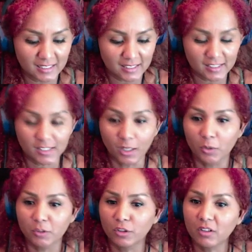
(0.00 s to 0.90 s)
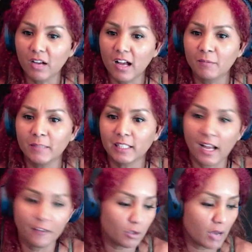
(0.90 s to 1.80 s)
So, do you have me,
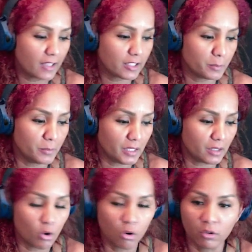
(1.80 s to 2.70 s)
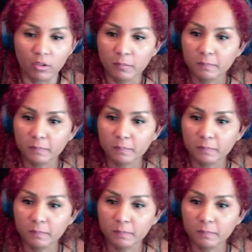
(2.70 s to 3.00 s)
have you added me on